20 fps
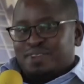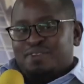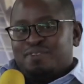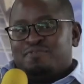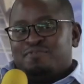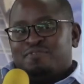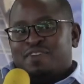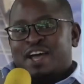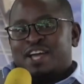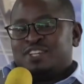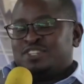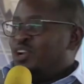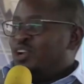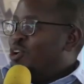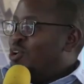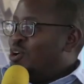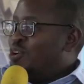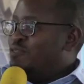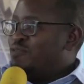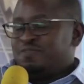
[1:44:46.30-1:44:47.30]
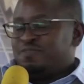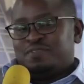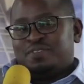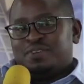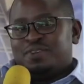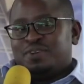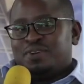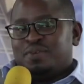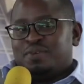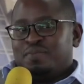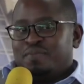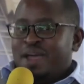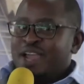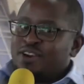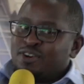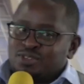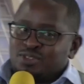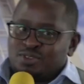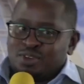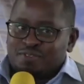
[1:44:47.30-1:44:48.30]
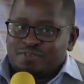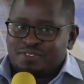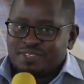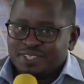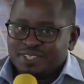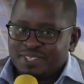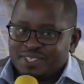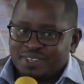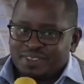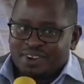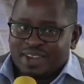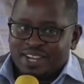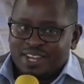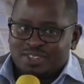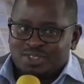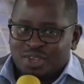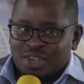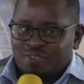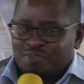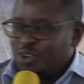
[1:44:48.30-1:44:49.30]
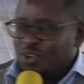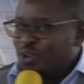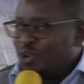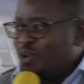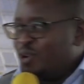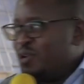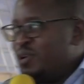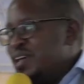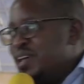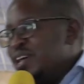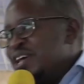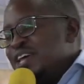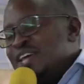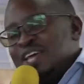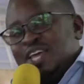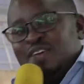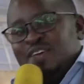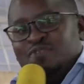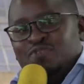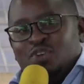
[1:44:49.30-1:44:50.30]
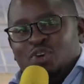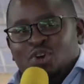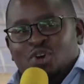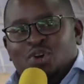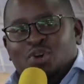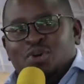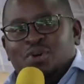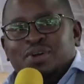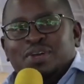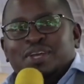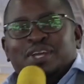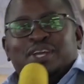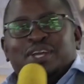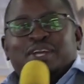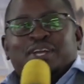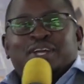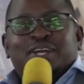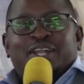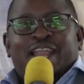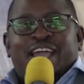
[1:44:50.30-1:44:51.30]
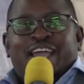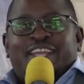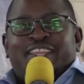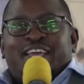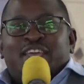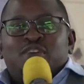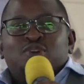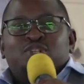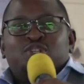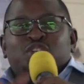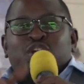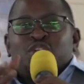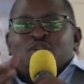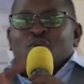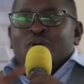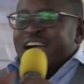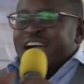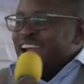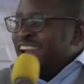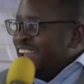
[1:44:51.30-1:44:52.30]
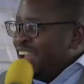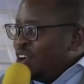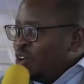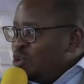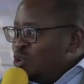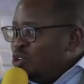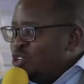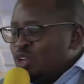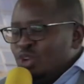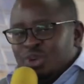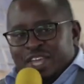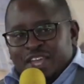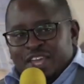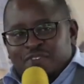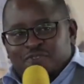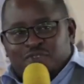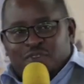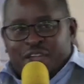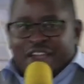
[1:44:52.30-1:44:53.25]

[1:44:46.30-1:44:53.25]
version of Microsoft, right? So if you're like the usual Ugandan who's looking for a